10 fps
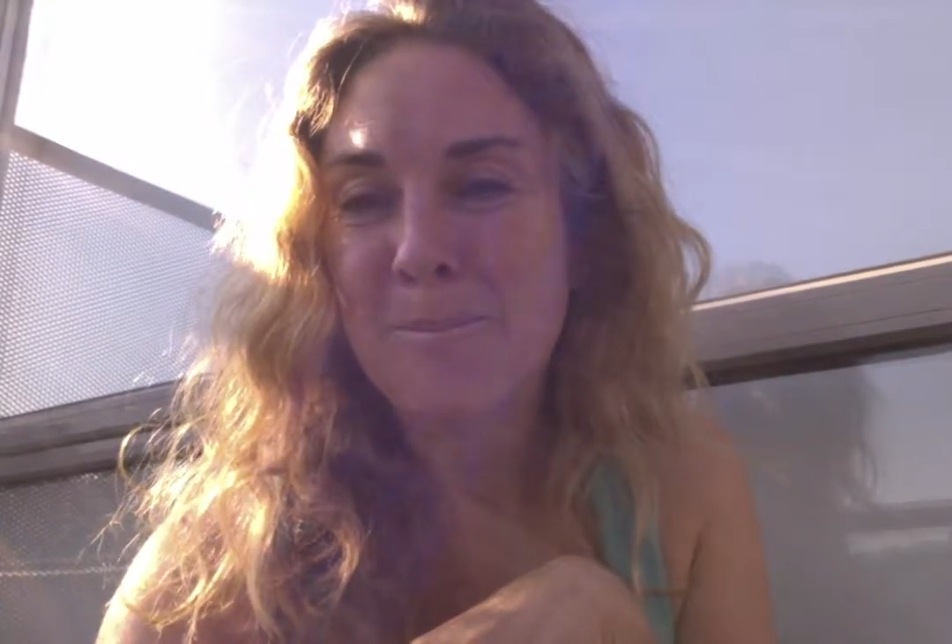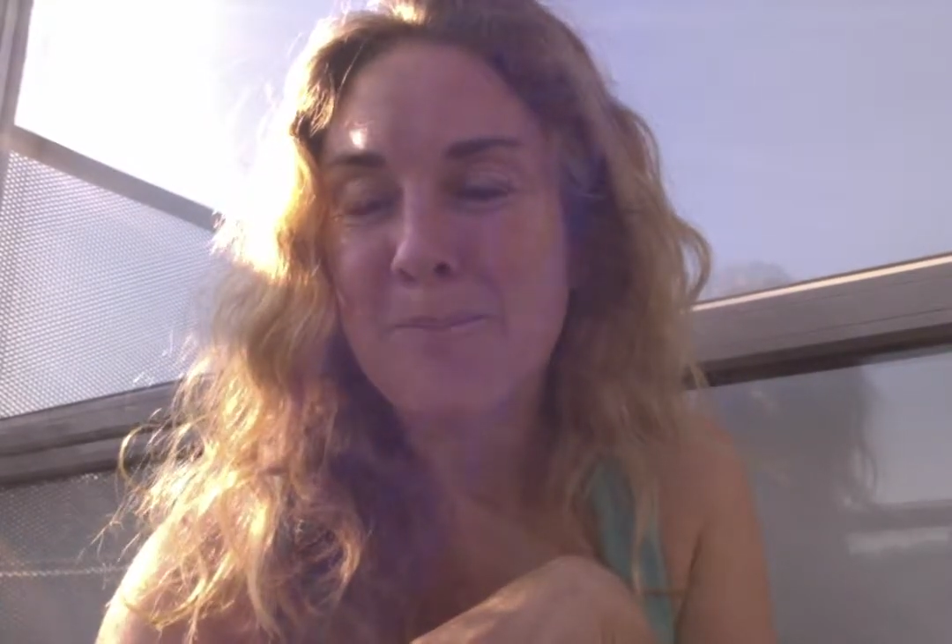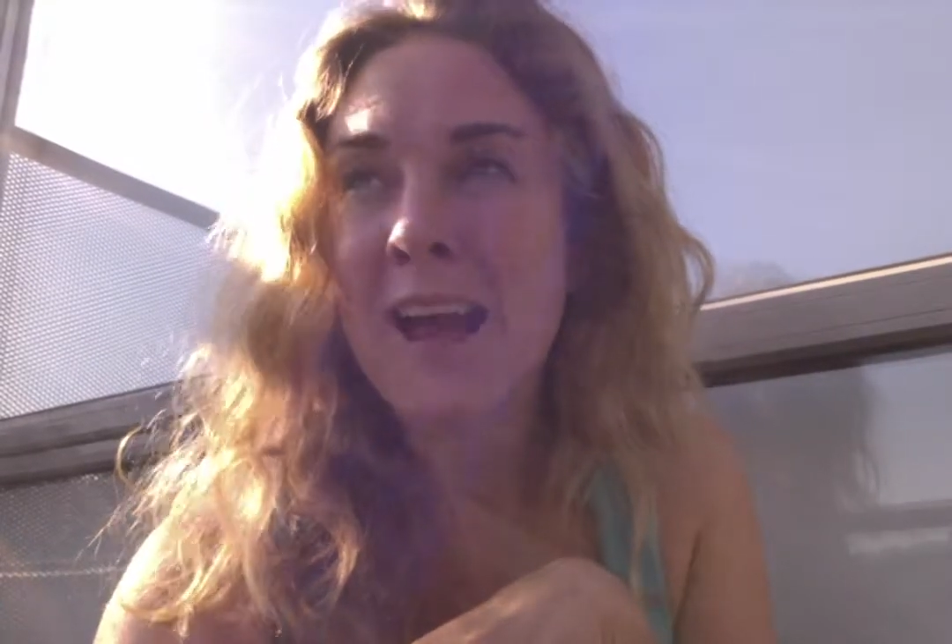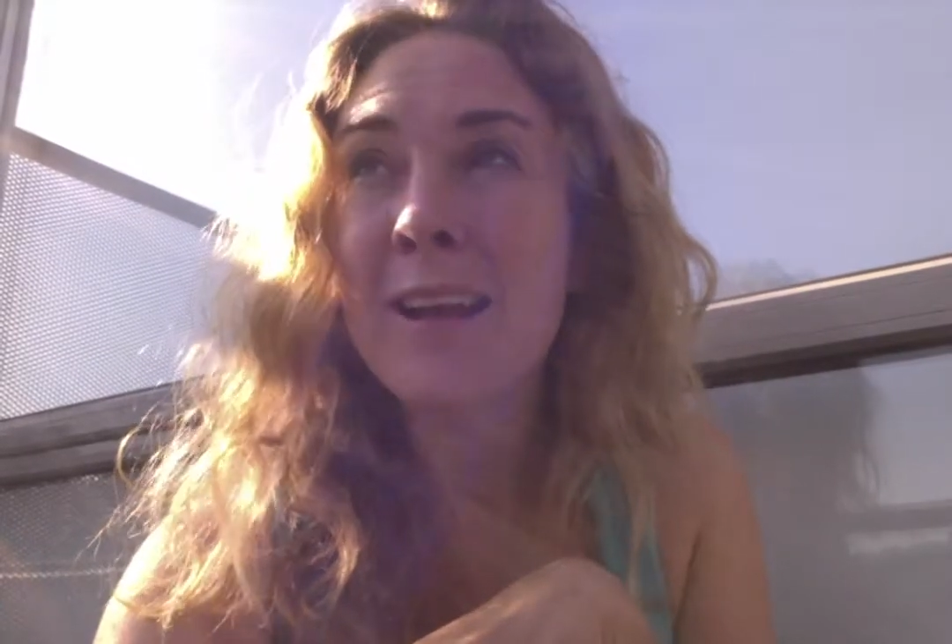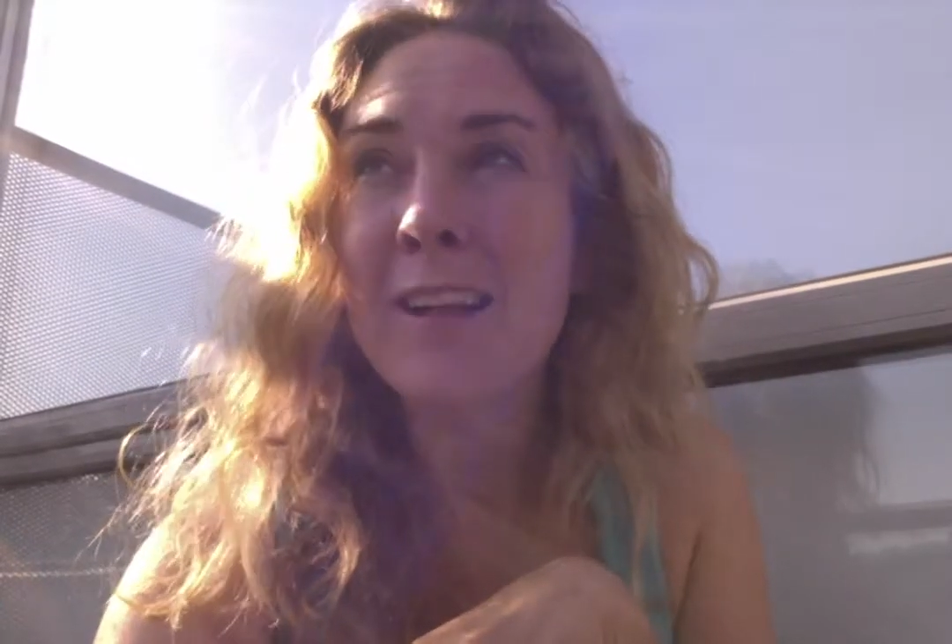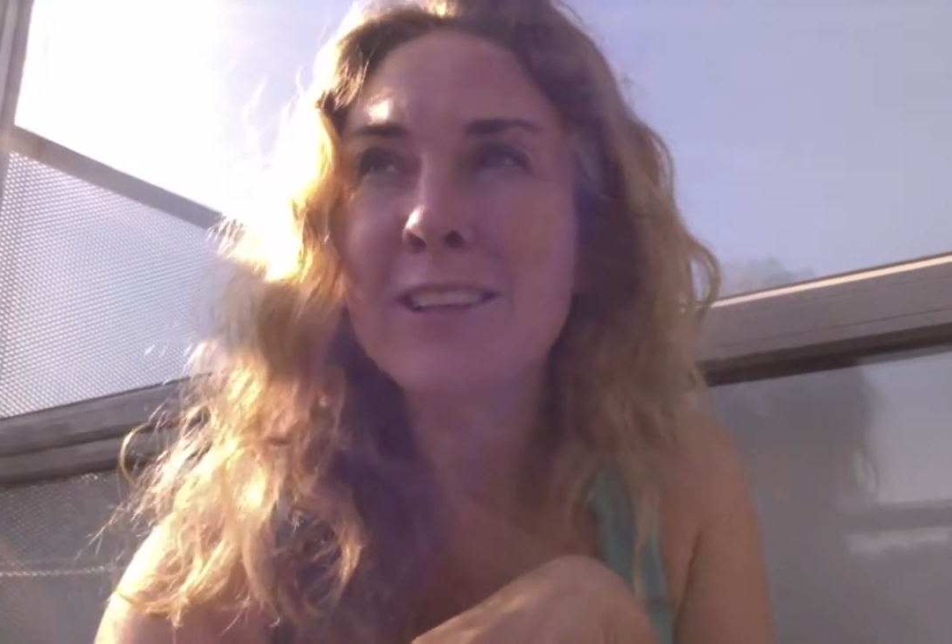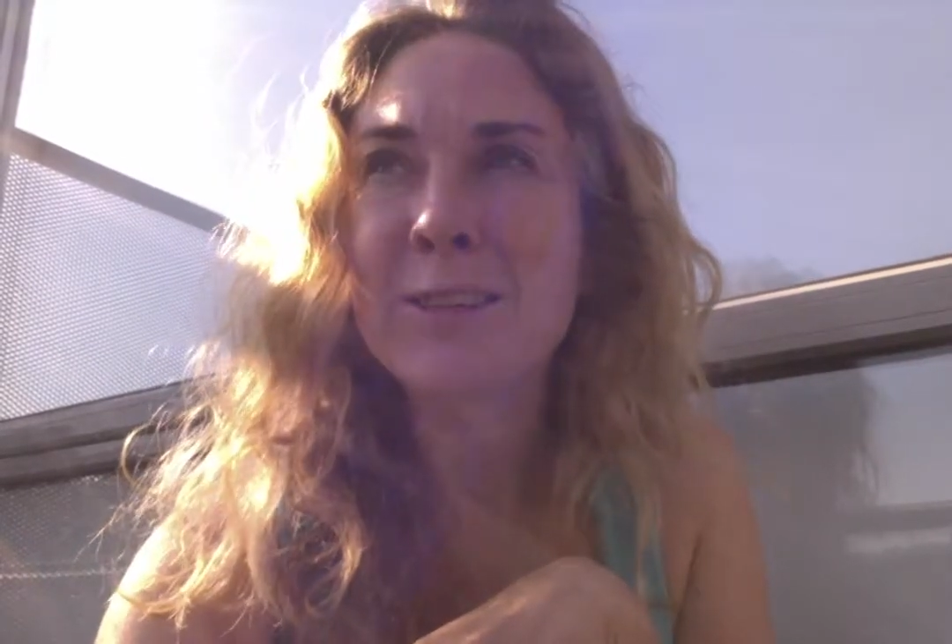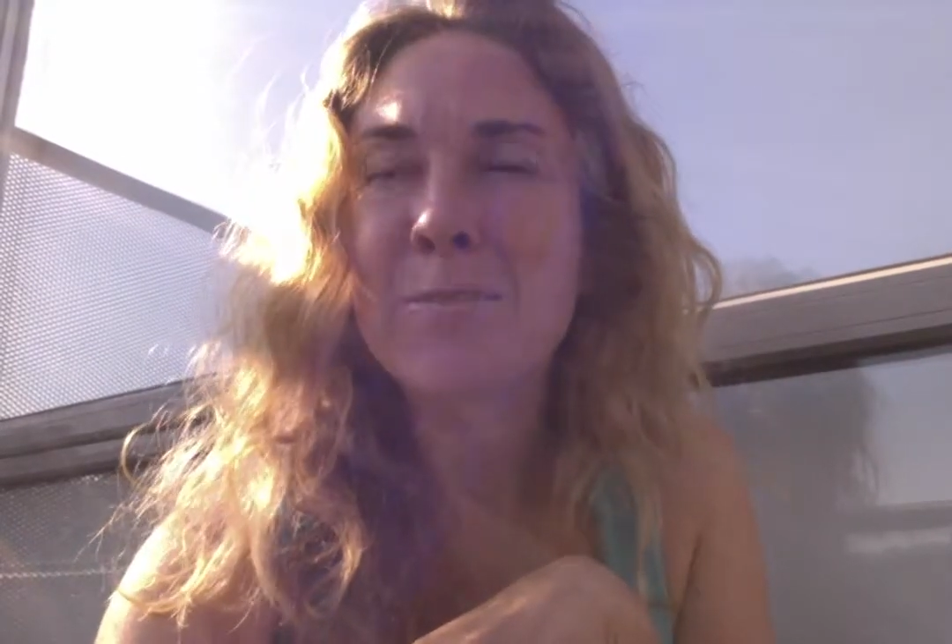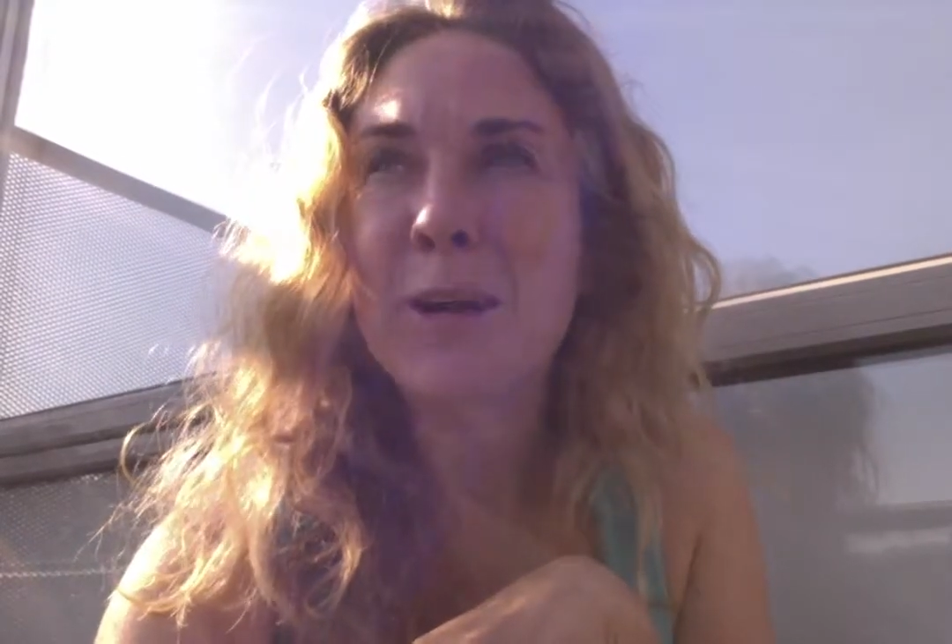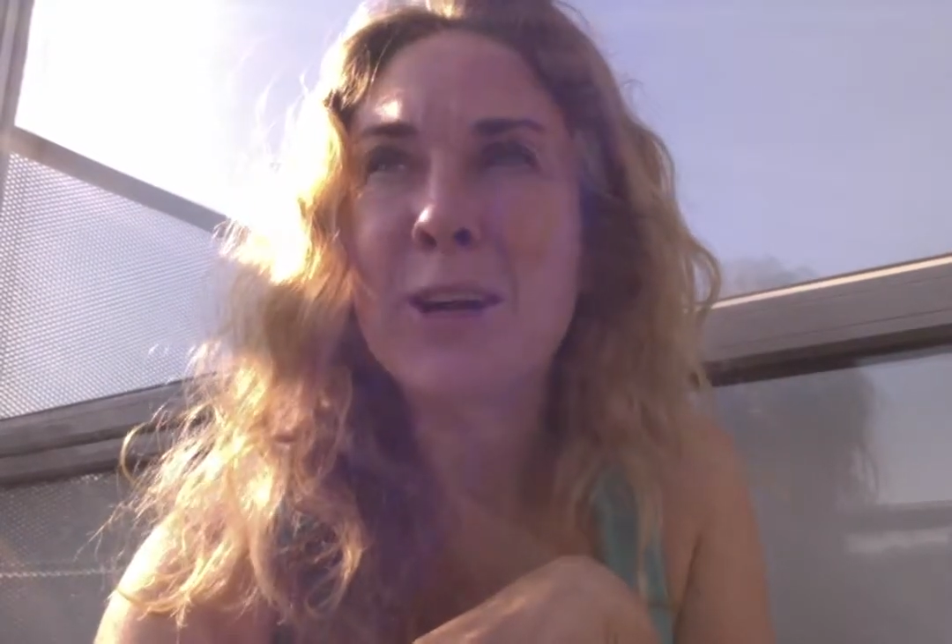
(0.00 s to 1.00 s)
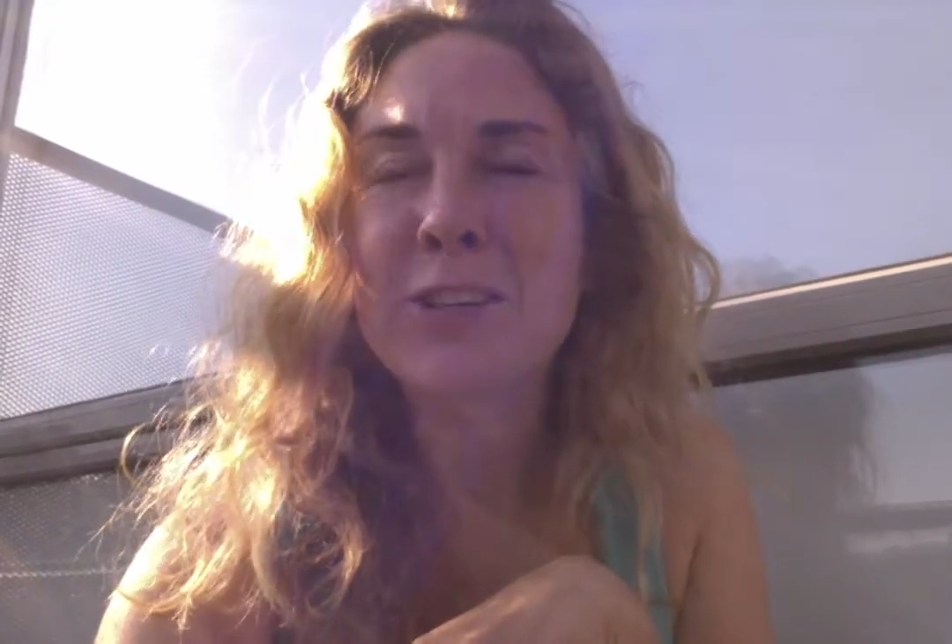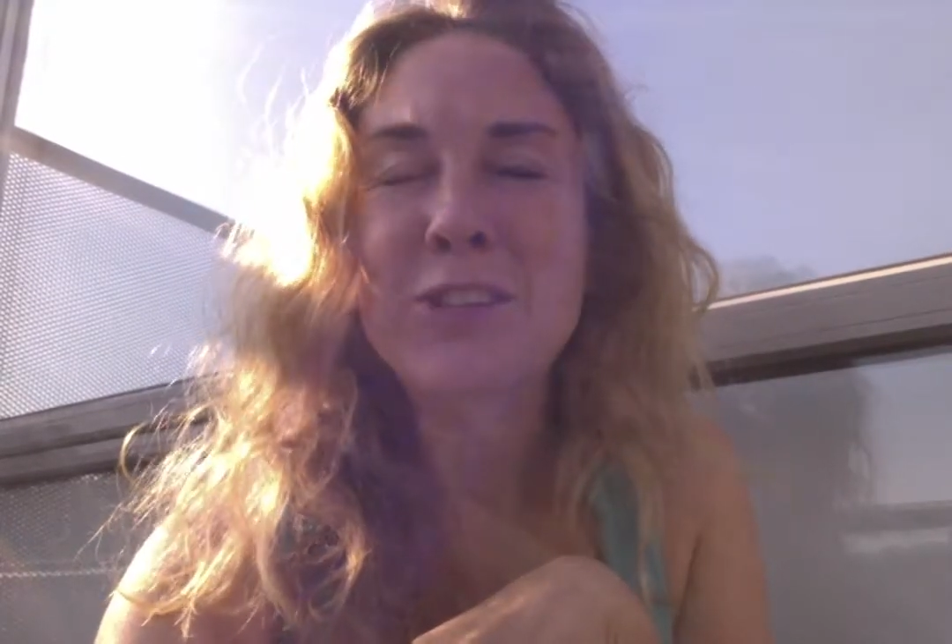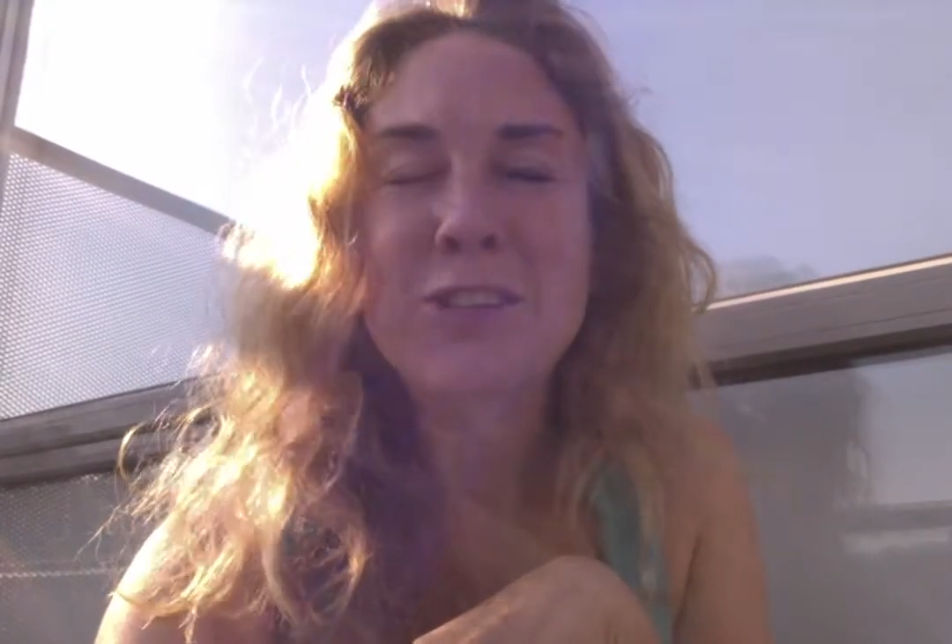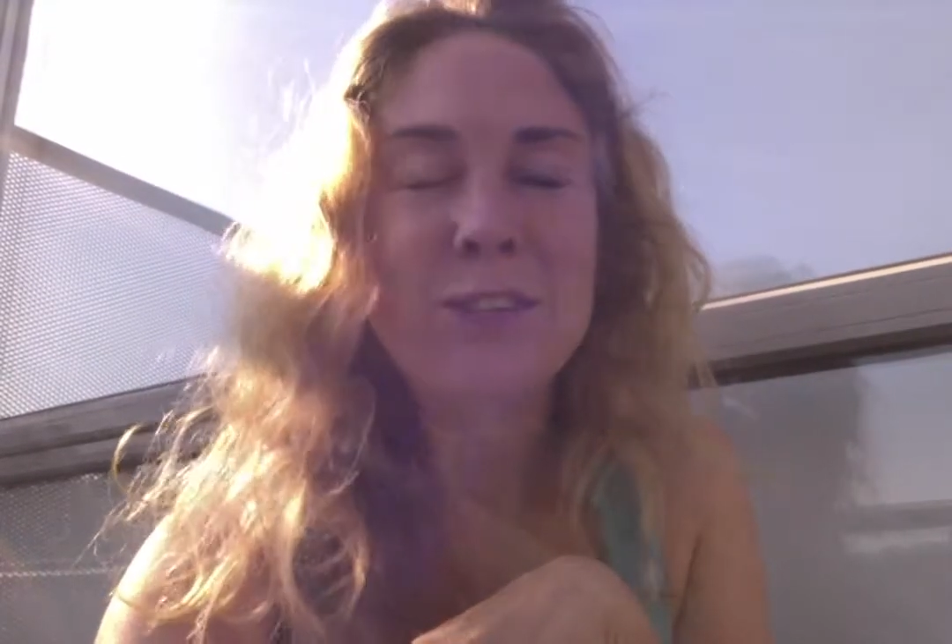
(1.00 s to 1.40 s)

and also March